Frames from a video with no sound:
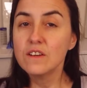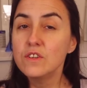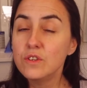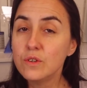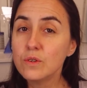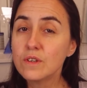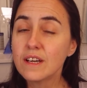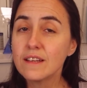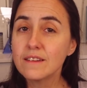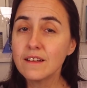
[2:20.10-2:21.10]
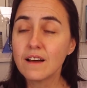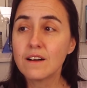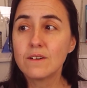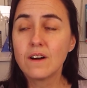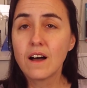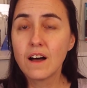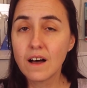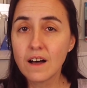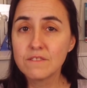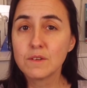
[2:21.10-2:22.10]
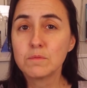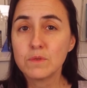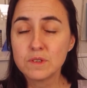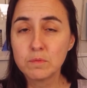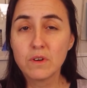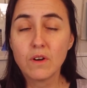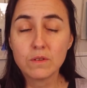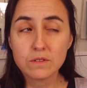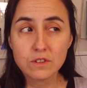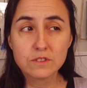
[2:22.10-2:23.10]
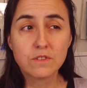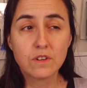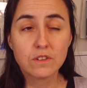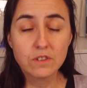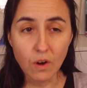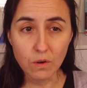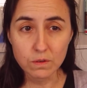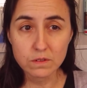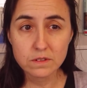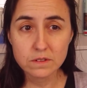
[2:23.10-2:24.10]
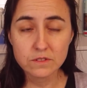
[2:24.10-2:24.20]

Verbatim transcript: You can now have multiple owners for a goal.